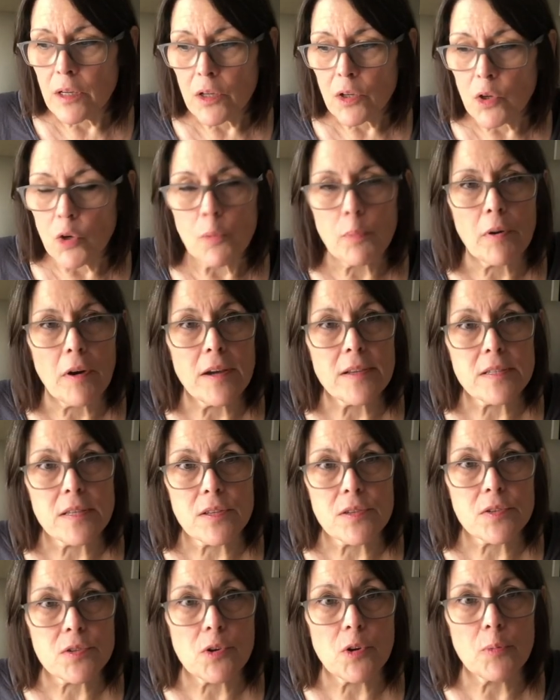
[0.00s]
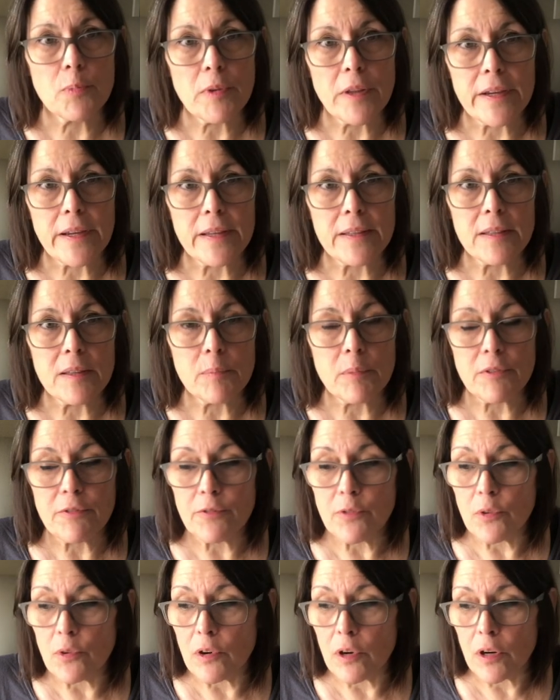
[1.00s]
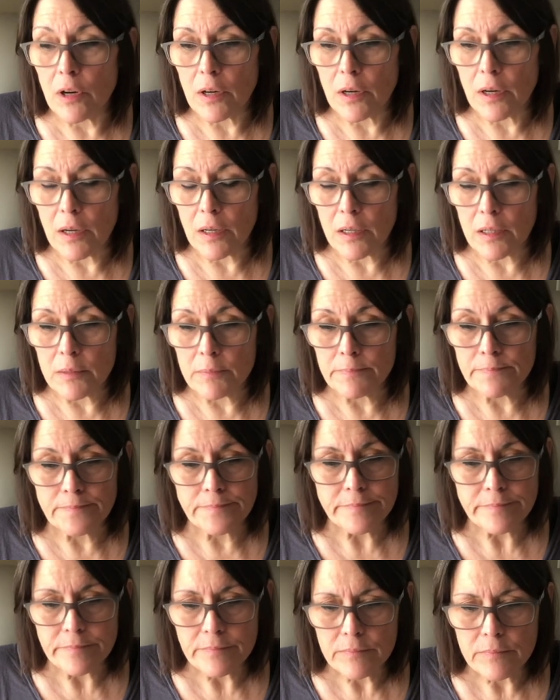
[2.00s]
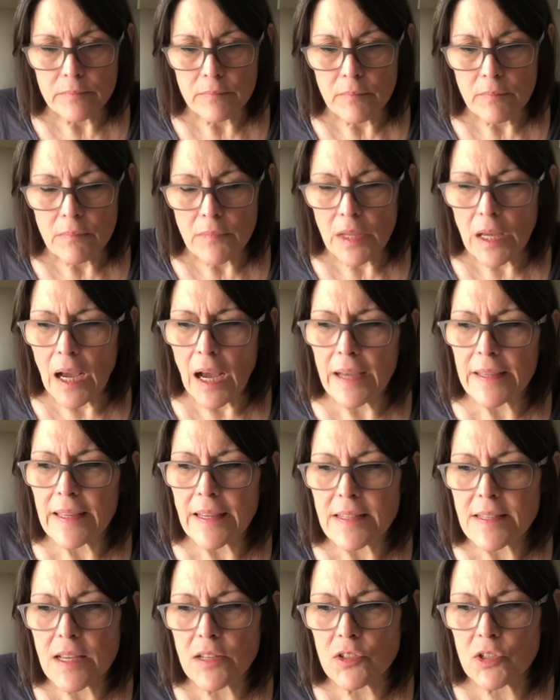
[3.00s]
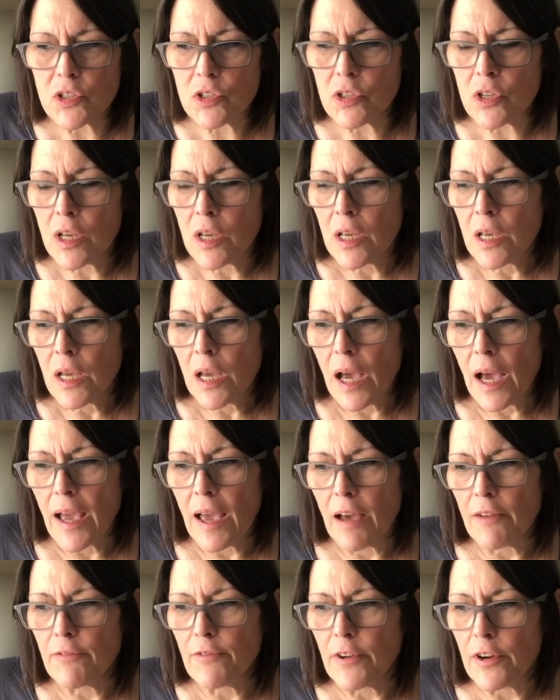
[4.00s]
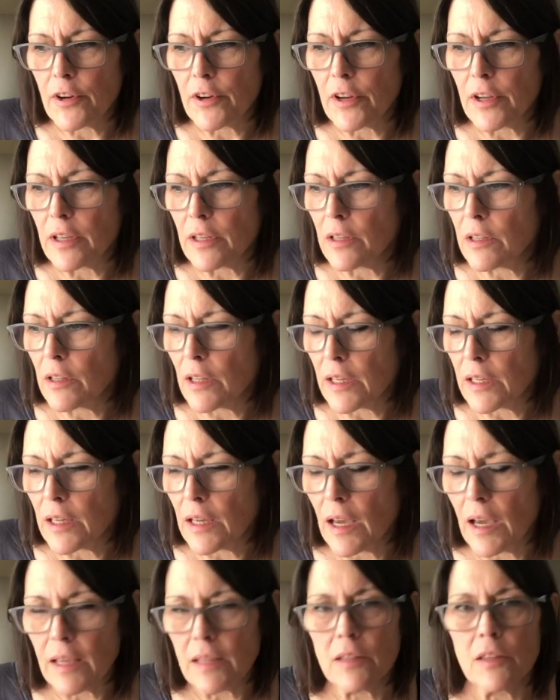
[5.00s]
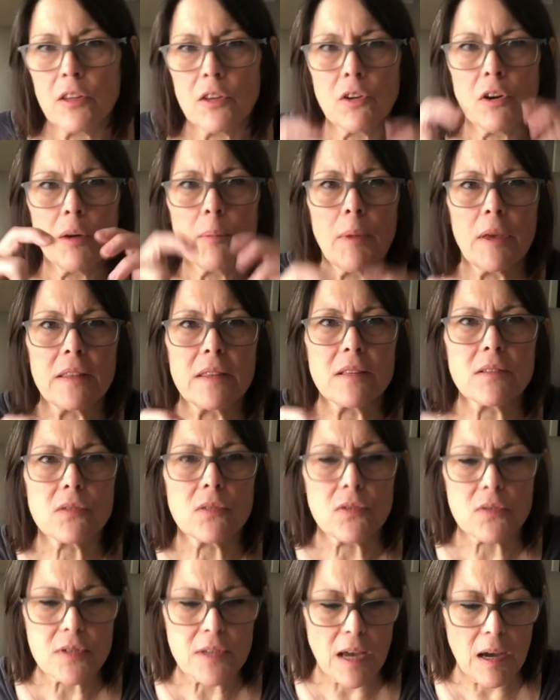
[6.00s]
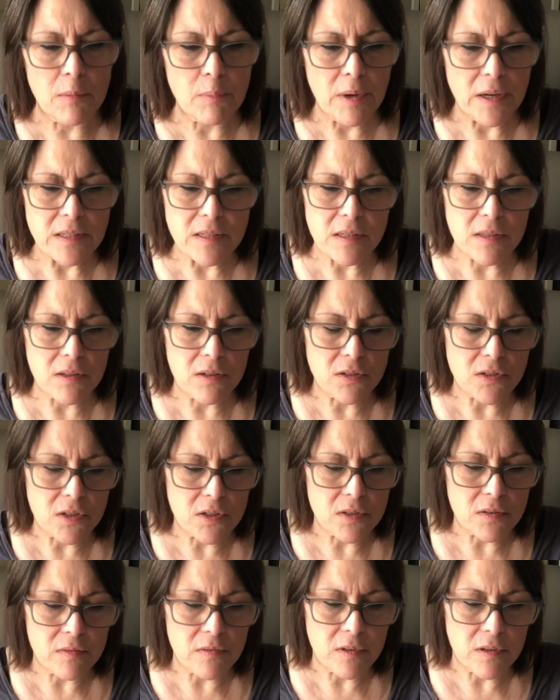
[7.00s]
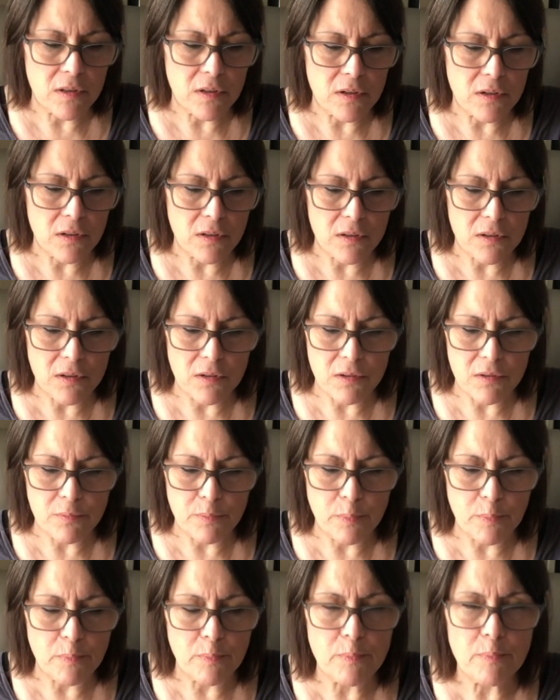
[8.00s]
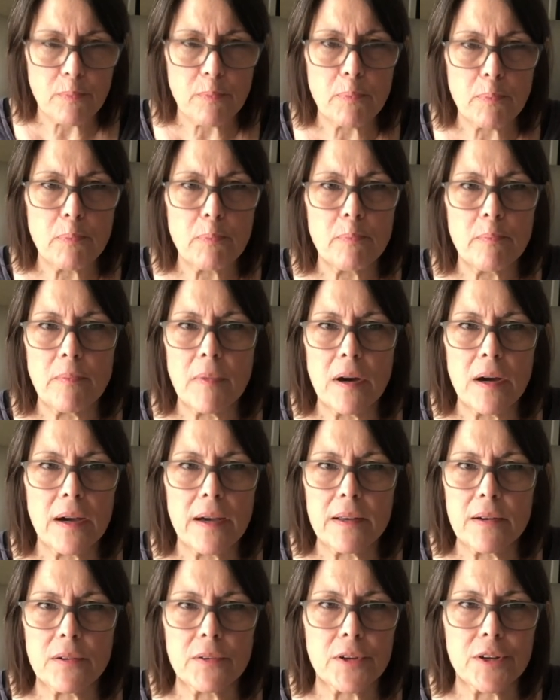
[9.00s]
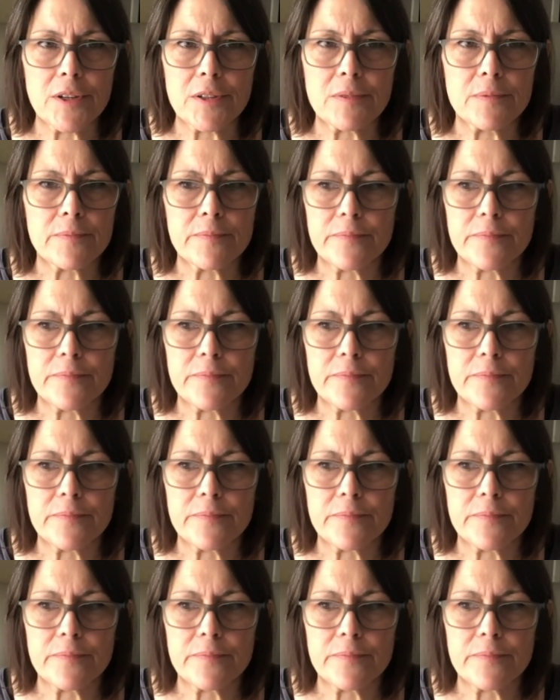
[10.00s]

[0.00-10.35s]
cold process soap like I did before. Um, I guess I just I have very like you know I make these little sound bites and they're just they're they're I don't know.